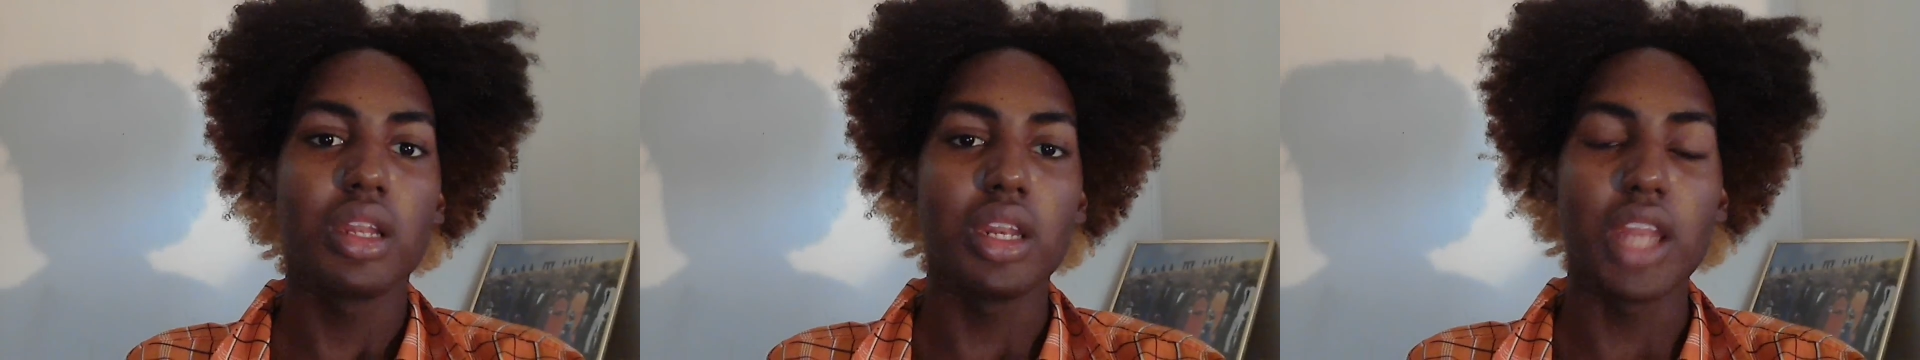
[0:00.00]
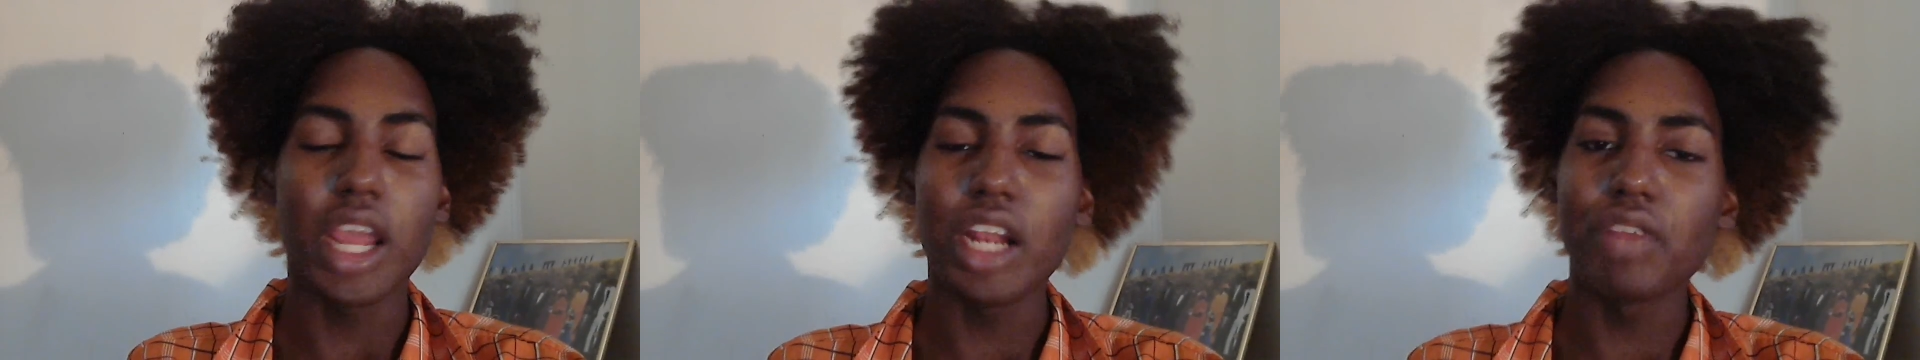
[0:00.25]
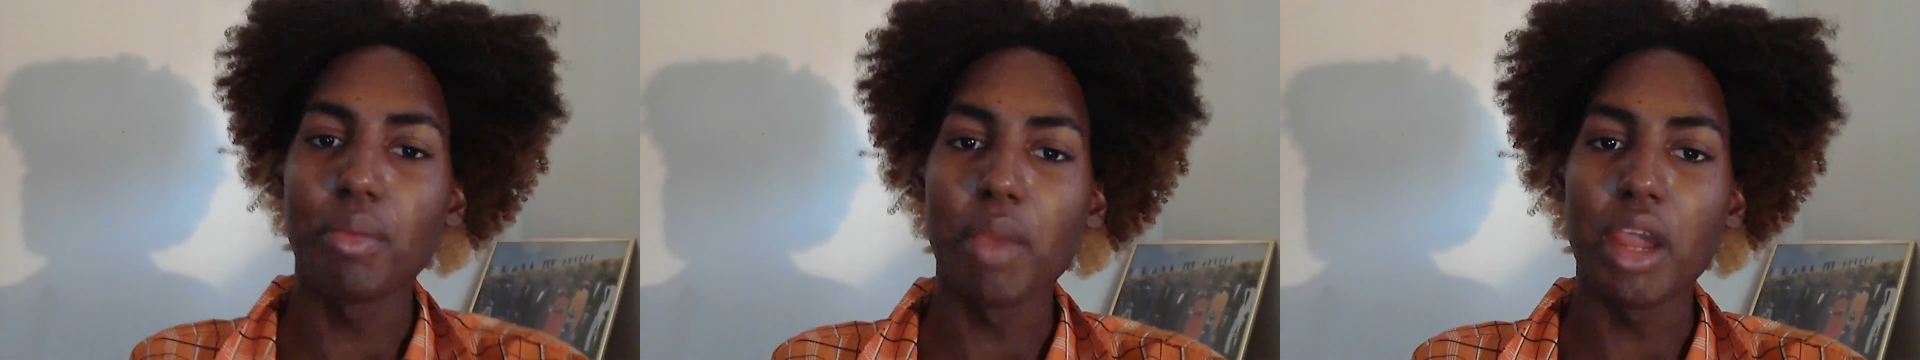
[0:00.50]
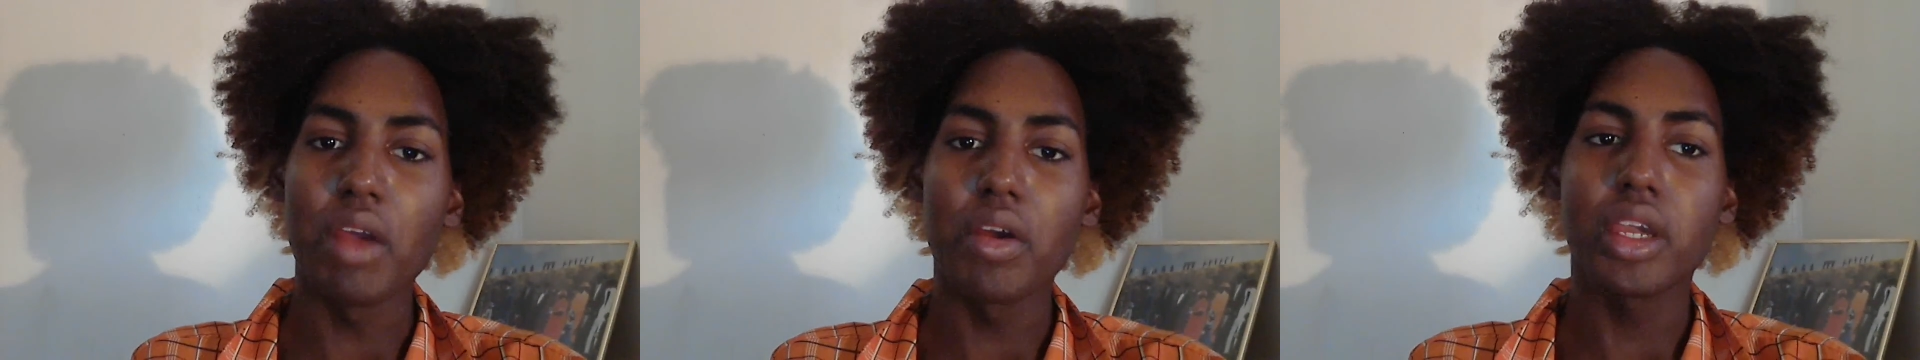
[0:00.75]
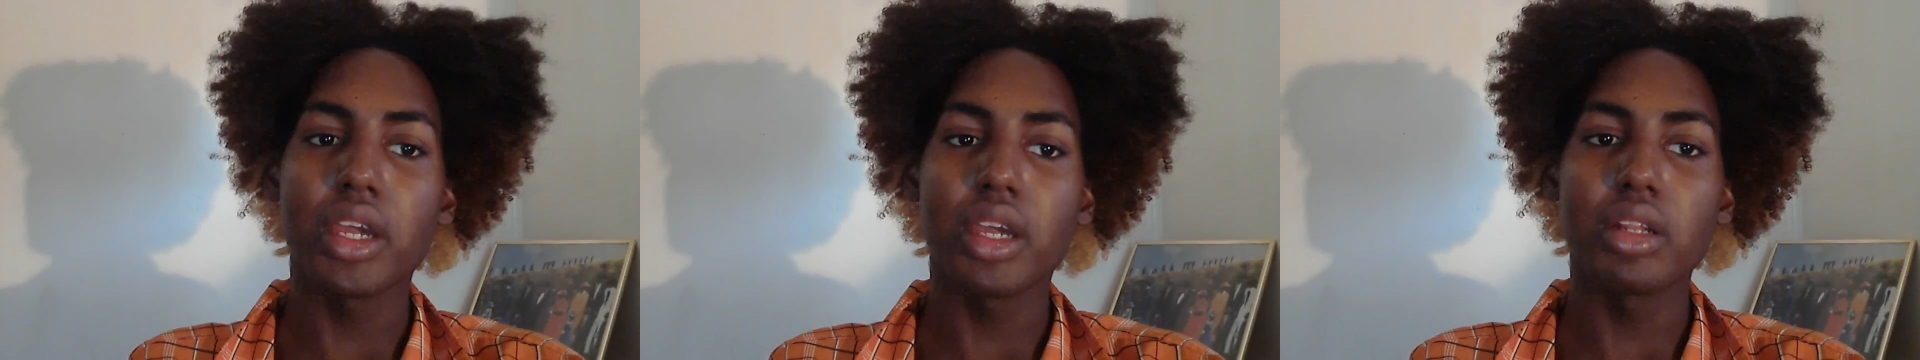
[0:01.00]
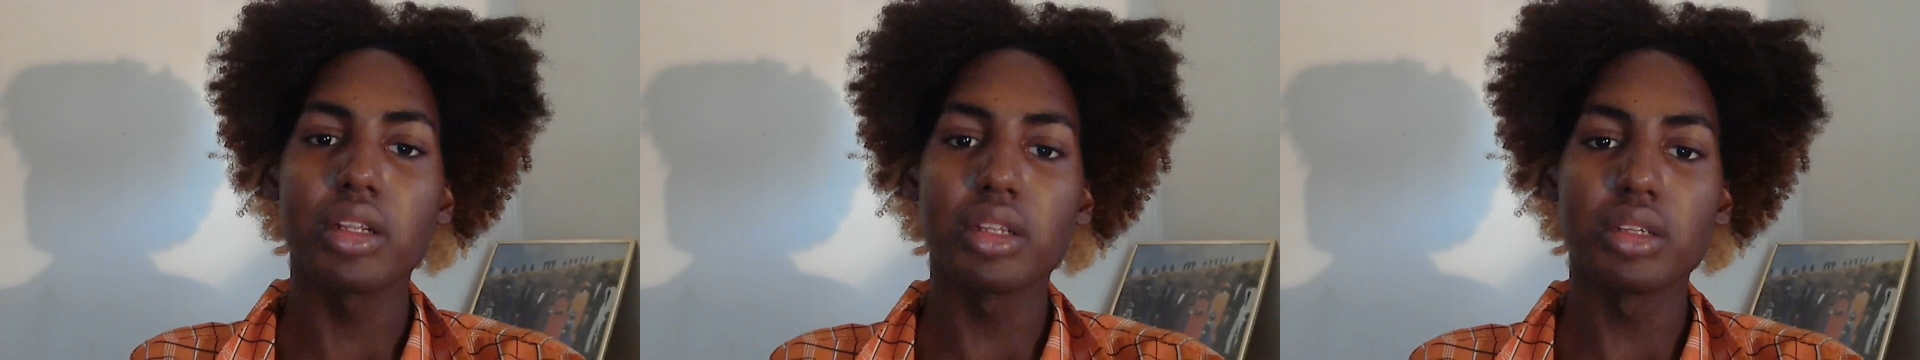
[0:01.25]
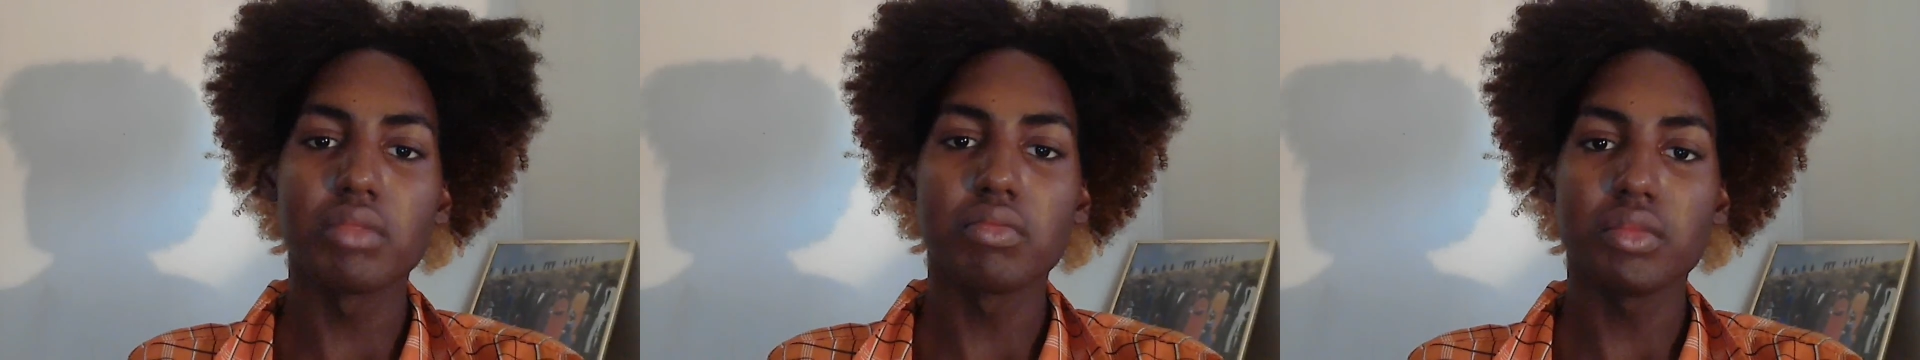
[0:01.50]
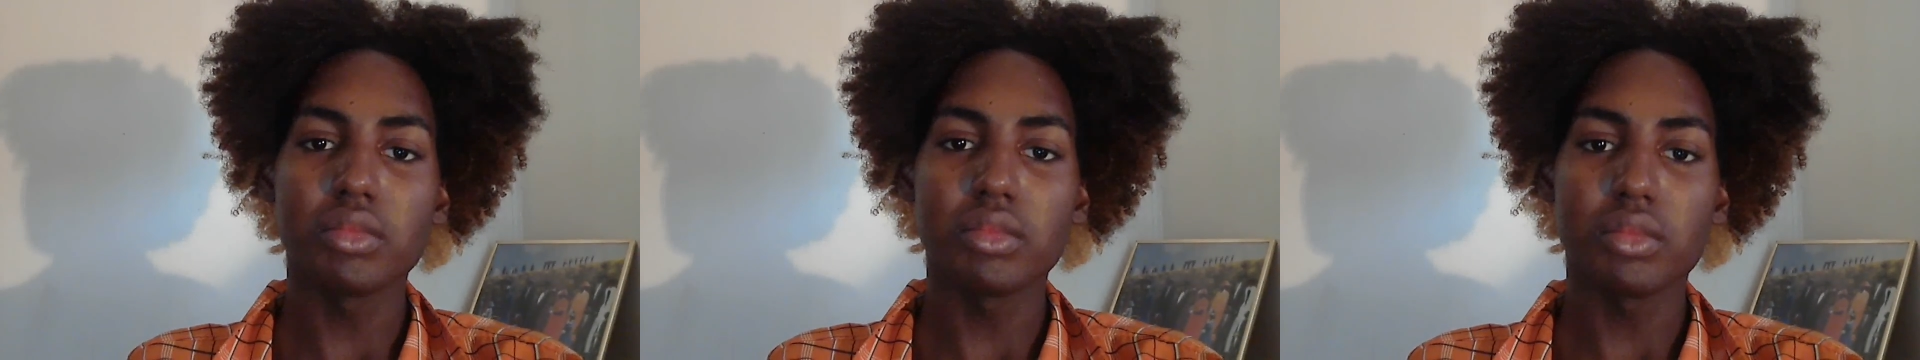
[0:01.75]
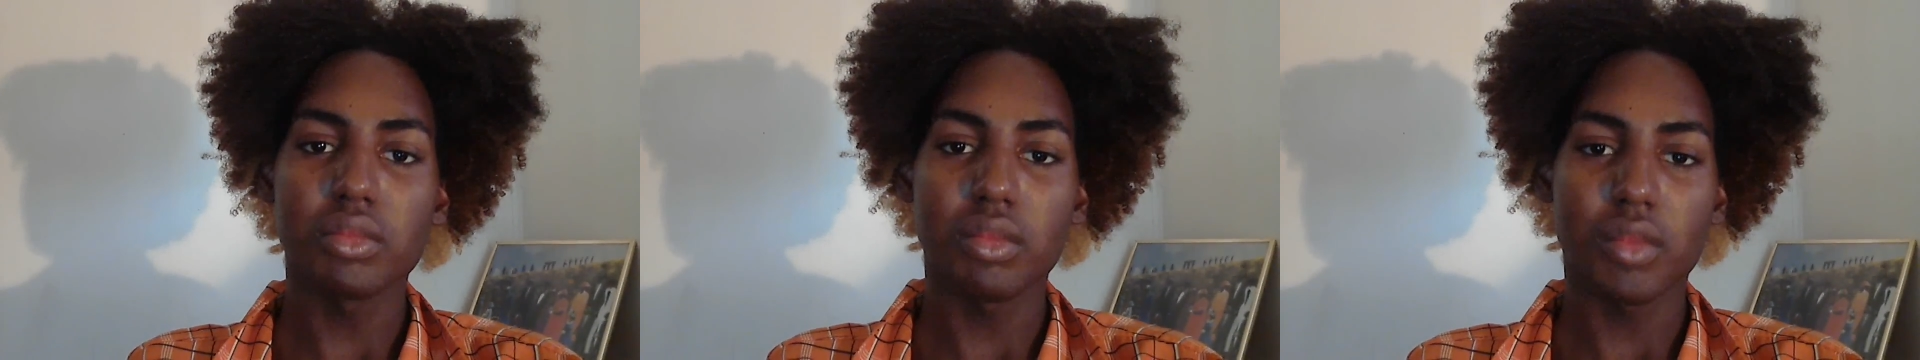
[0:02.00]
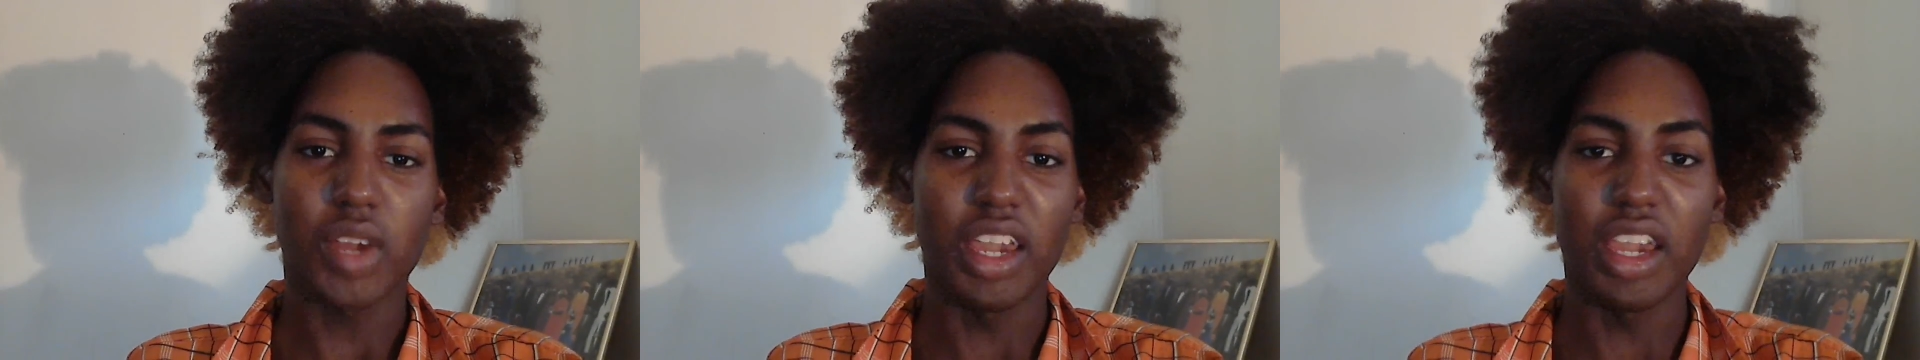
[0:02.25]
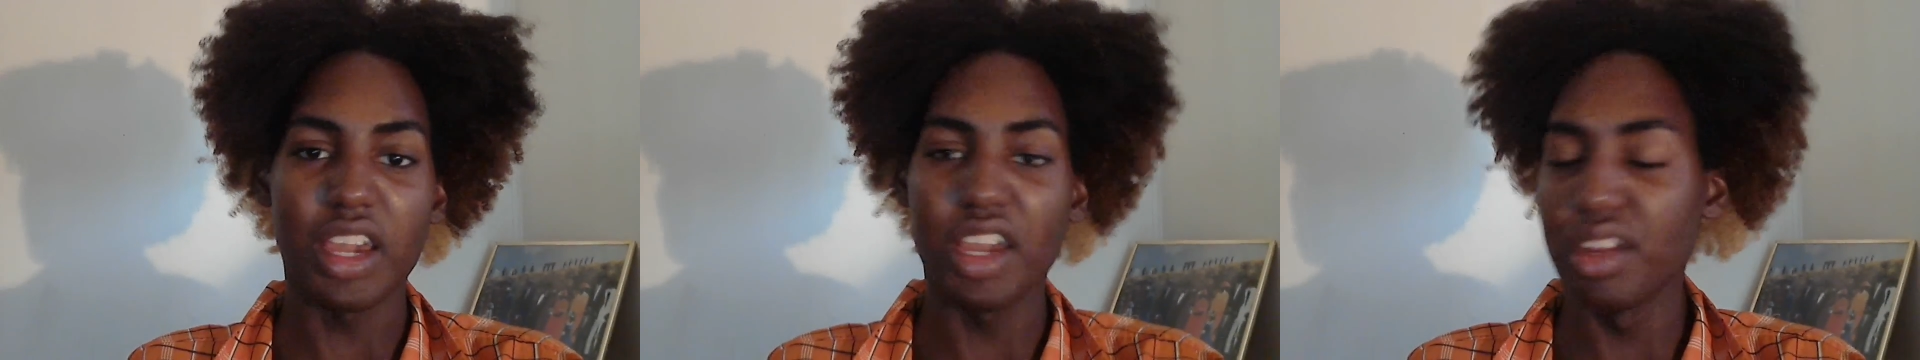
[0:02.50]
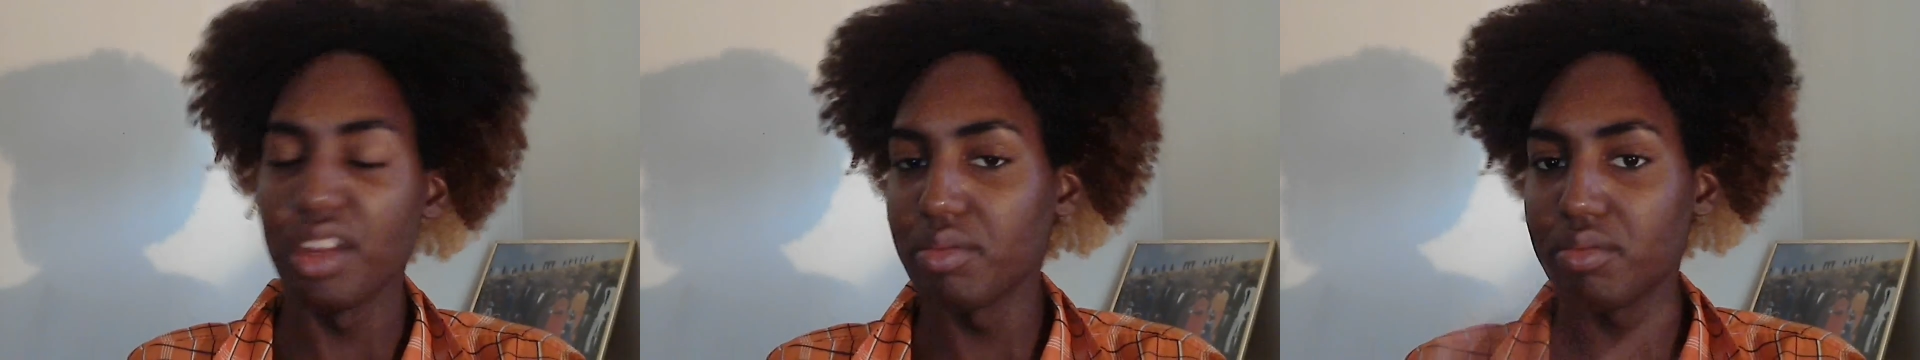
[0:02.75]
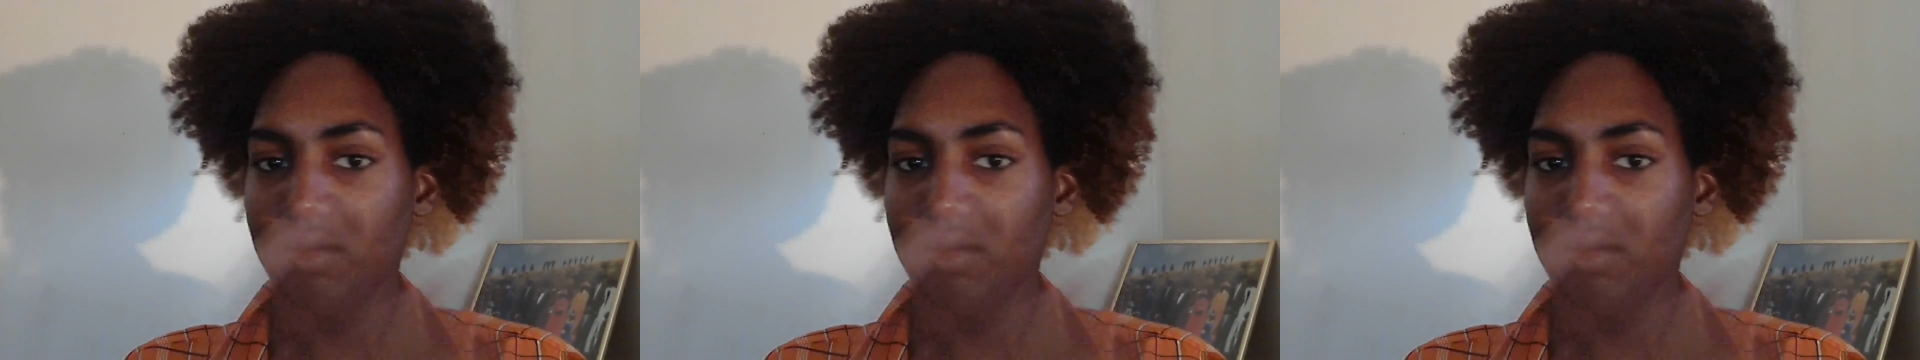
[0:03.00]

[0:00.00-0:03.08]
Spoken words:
Native American, and